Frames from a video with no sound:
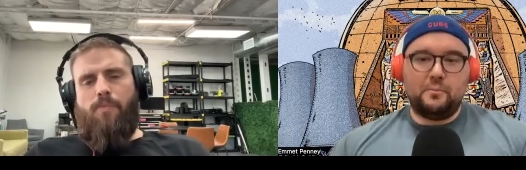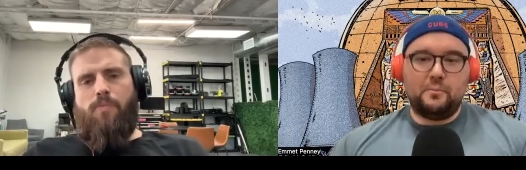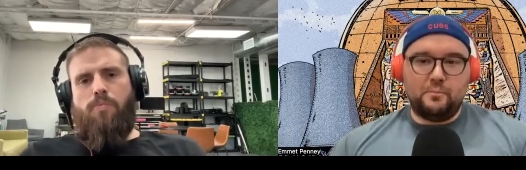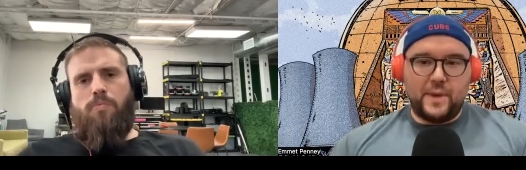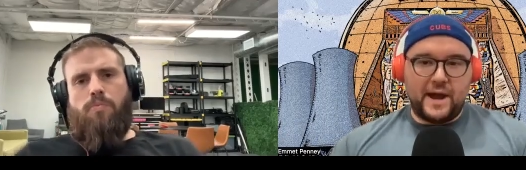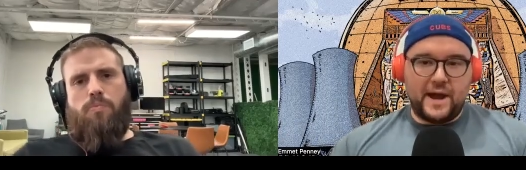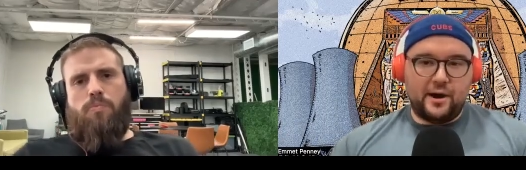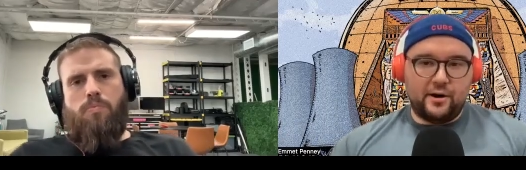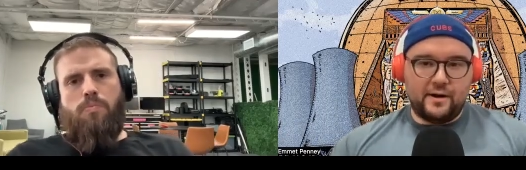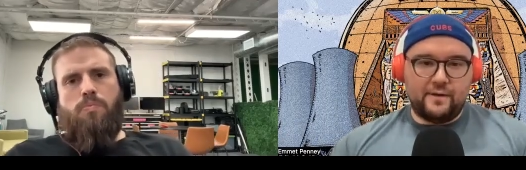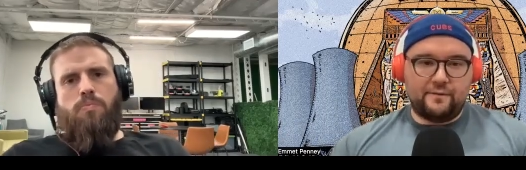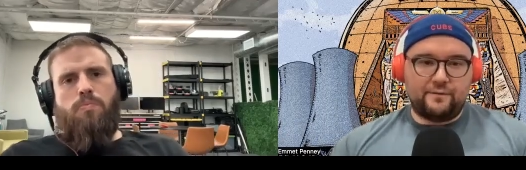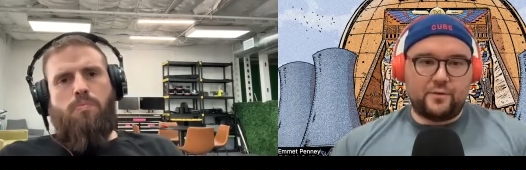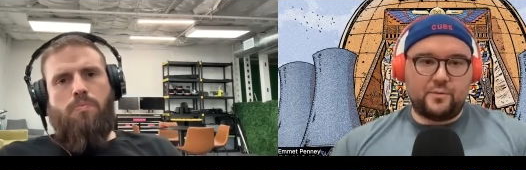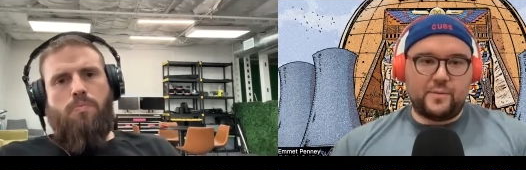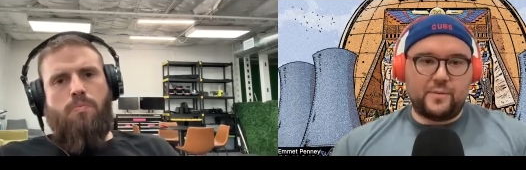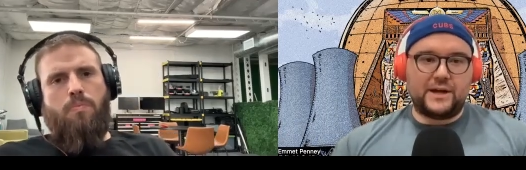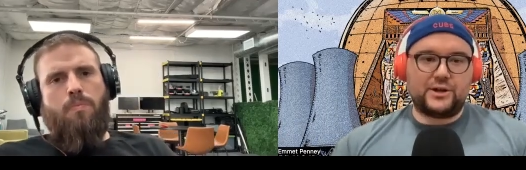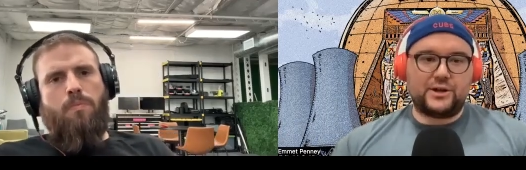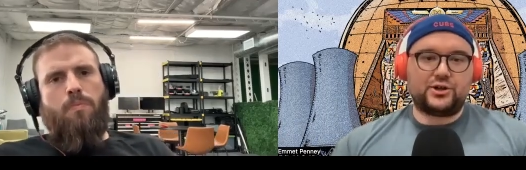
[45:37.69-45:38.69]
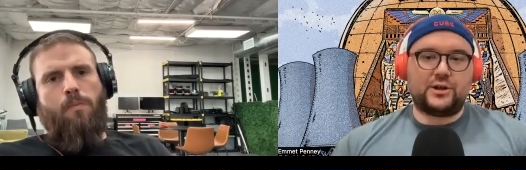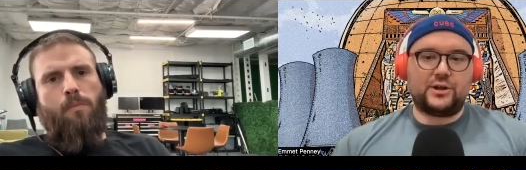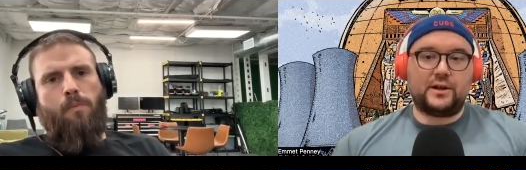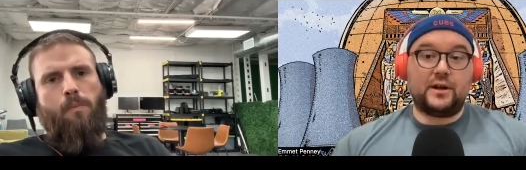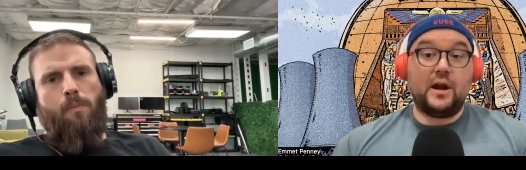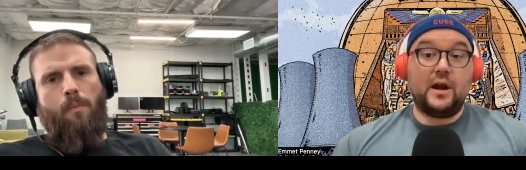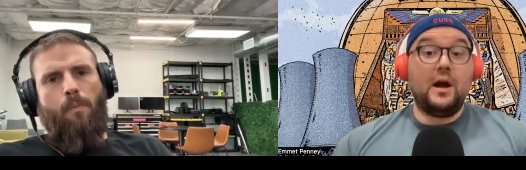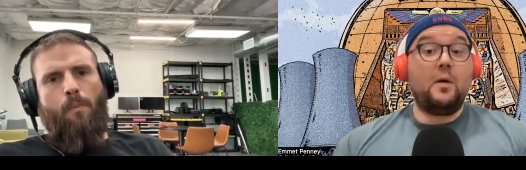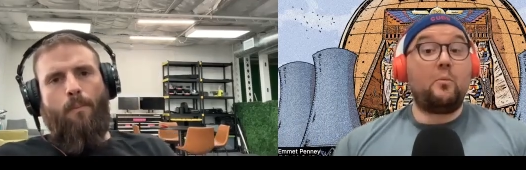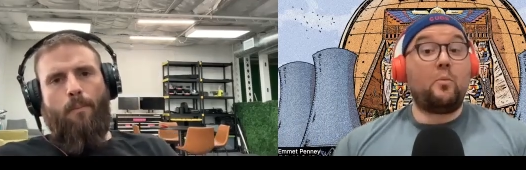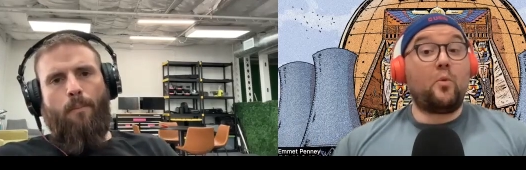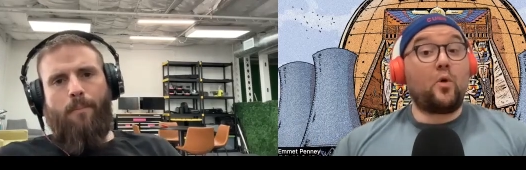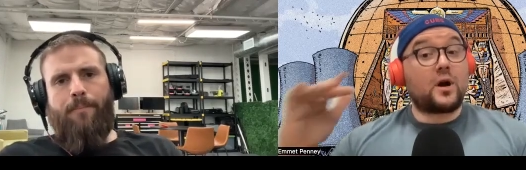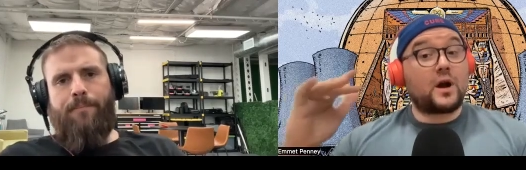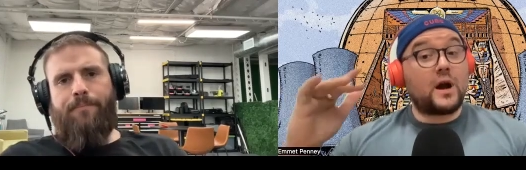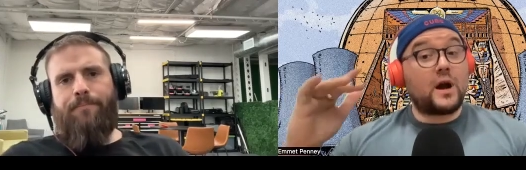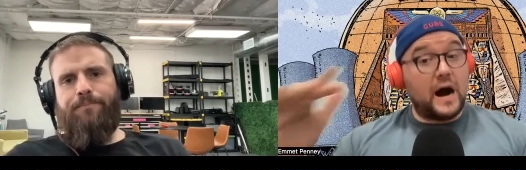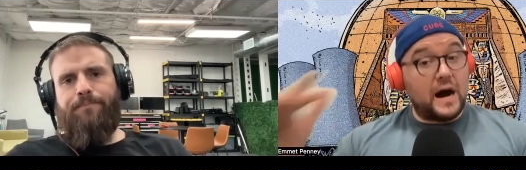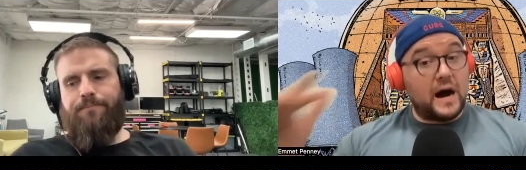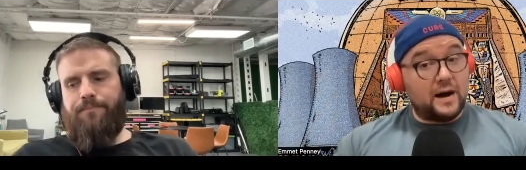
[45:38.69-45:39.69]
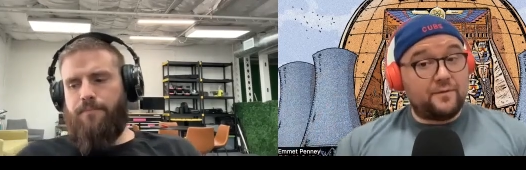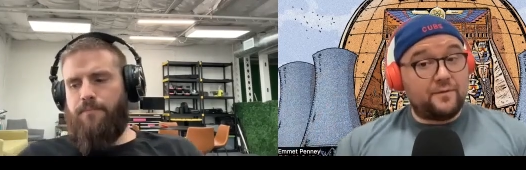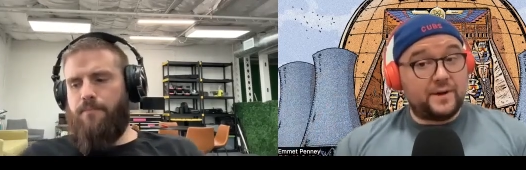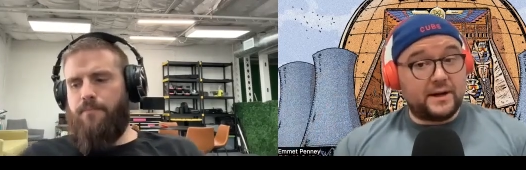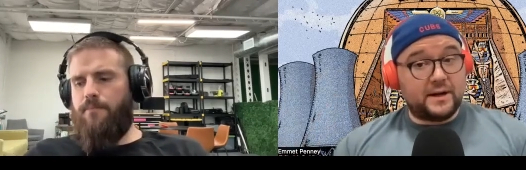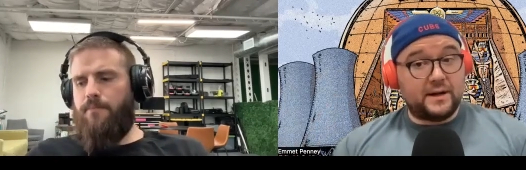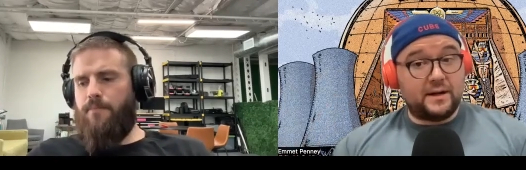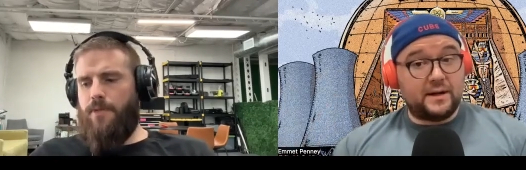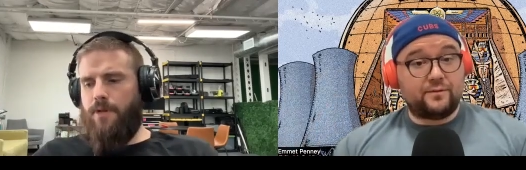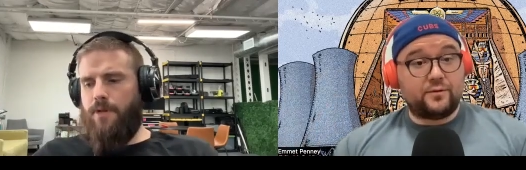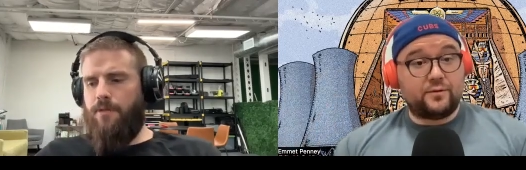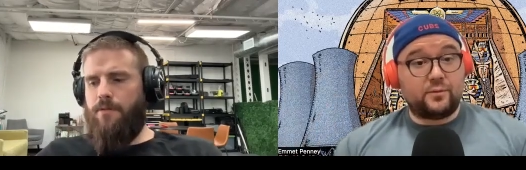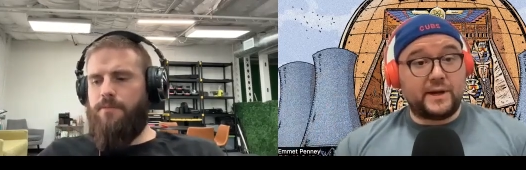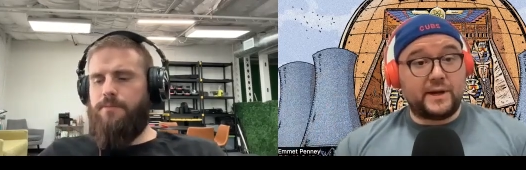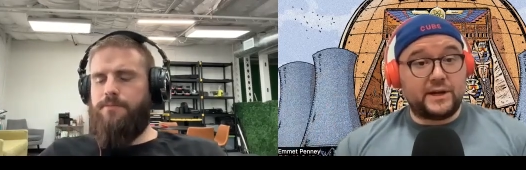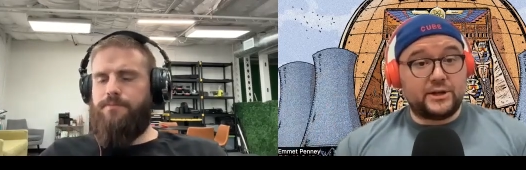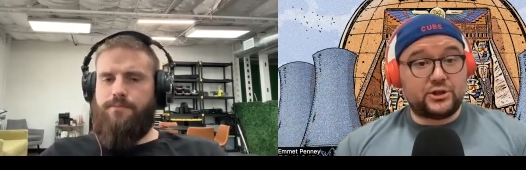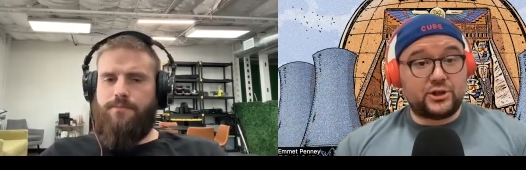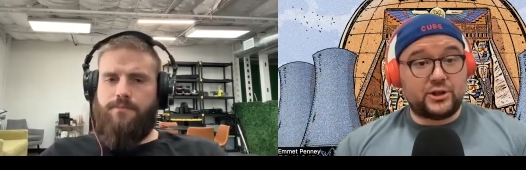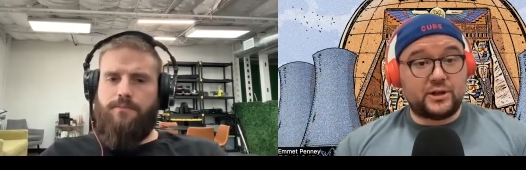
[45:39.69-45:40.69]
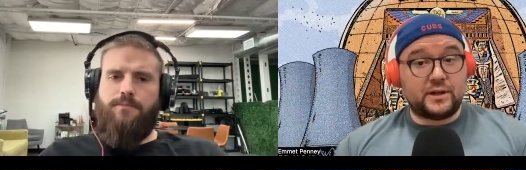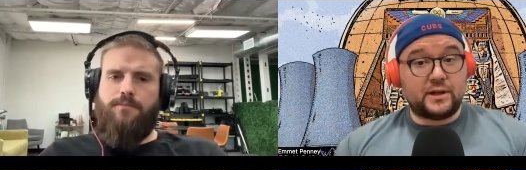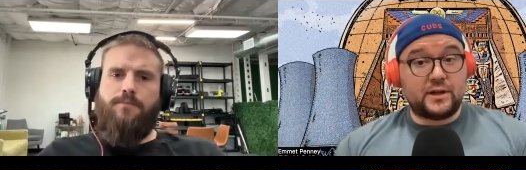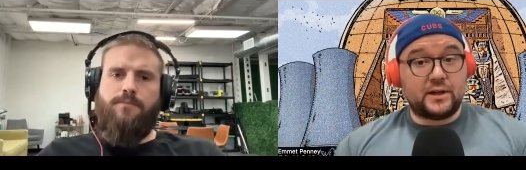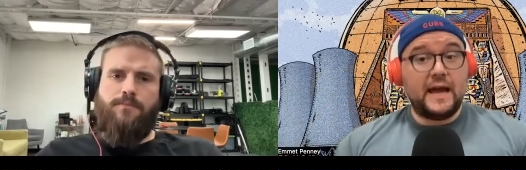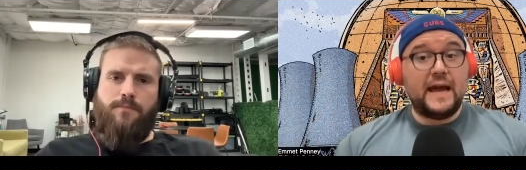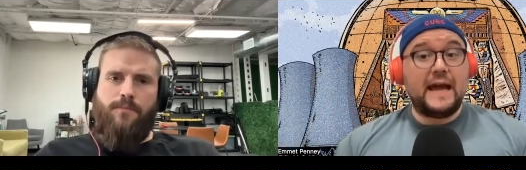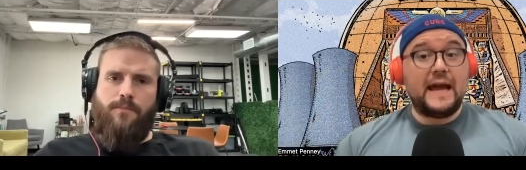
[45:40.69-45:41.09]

Speaker 1: better information, more confident information,